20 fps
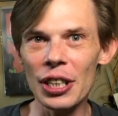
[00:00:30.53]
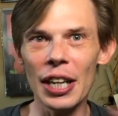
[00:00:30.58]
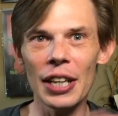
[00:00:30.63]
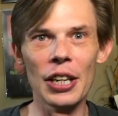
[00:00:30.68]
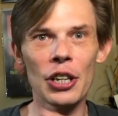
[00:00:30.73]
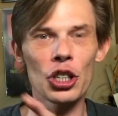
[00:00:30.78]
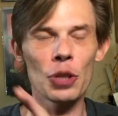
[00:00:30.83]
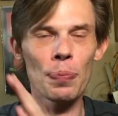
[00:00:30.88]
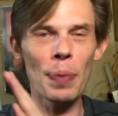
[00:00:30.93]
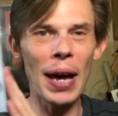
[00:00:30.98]

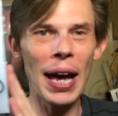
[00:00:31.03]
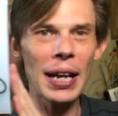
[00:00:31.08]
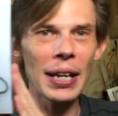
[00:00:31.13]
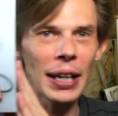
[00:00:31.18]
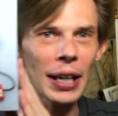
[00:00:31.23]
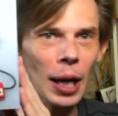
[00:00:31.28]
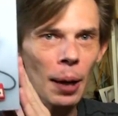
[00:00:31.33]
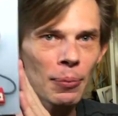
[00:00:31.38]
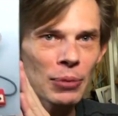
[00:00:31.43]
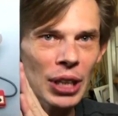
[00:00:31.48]
and in Japan
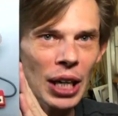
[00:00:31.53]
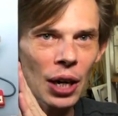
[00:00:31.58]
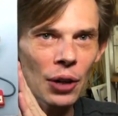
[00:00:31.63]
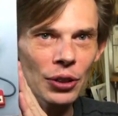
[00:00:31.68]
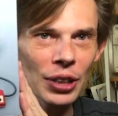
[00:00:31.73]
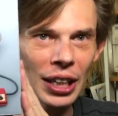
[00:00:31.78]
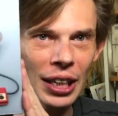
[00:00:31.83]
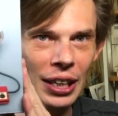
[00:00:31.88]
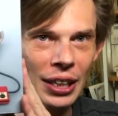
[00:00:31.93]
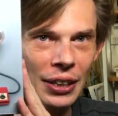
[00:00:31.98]
it comes
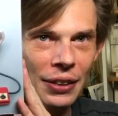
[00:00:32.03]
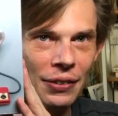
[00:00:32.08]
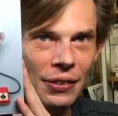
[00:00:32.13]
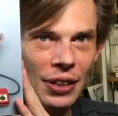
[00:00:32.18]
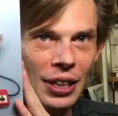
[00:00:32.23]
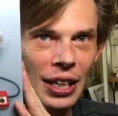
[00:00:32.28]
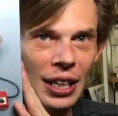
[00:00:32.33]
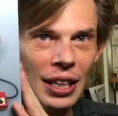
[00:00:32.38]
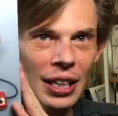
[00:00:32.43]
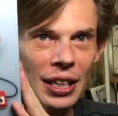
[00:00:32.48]
out in
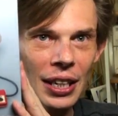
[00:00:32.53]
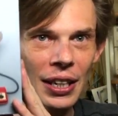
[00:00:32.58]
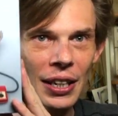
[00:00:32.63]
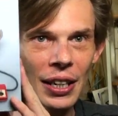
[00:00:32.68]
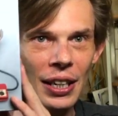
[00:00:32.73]
the